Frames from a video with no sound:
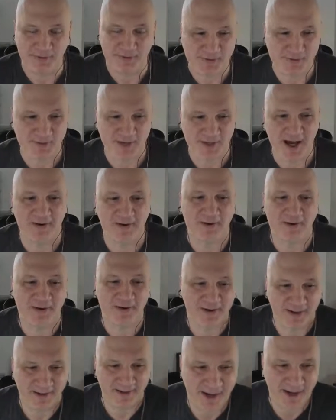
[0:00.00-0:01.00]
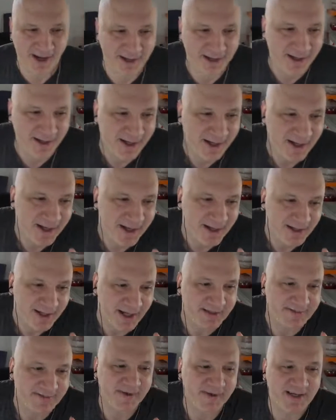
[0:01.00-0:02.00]
through that all they like,
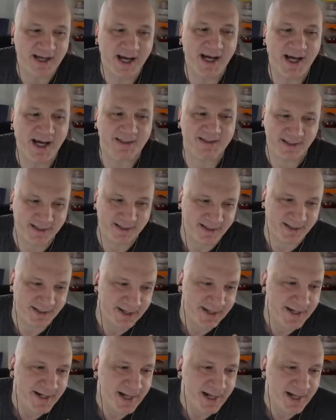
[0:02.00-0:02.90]
that's fantastic.